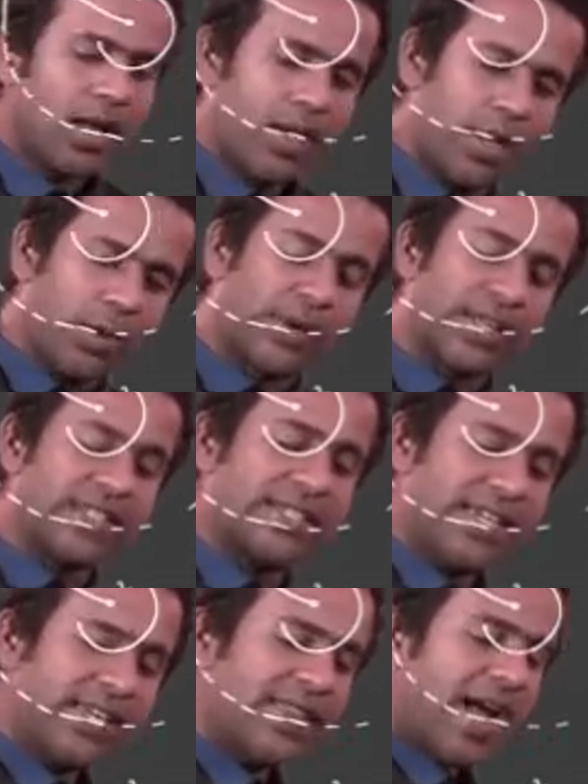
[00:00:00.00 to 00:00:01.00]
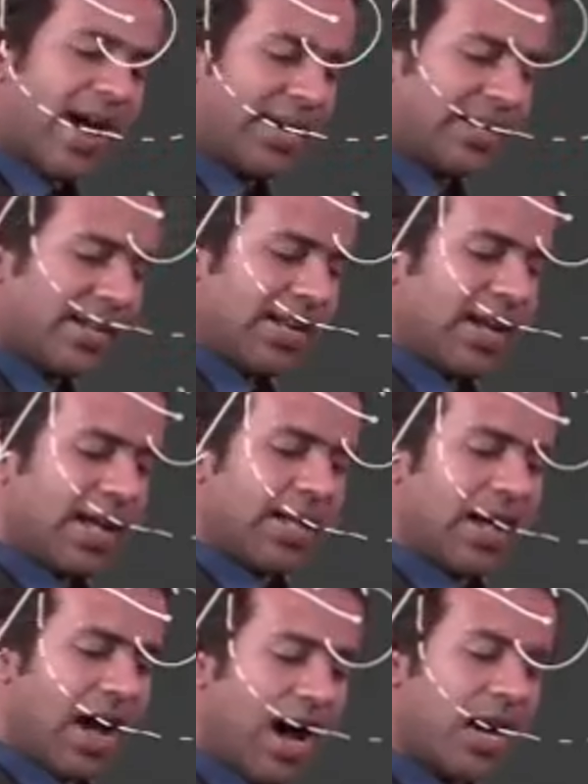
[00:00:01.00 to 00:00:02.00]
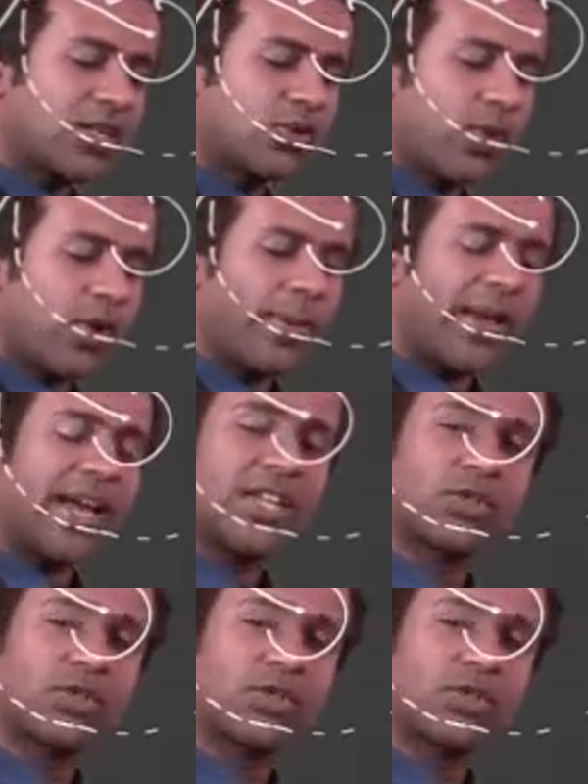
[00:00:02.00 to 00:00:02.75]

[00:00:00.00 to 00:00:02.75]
Now, you can see that r square omega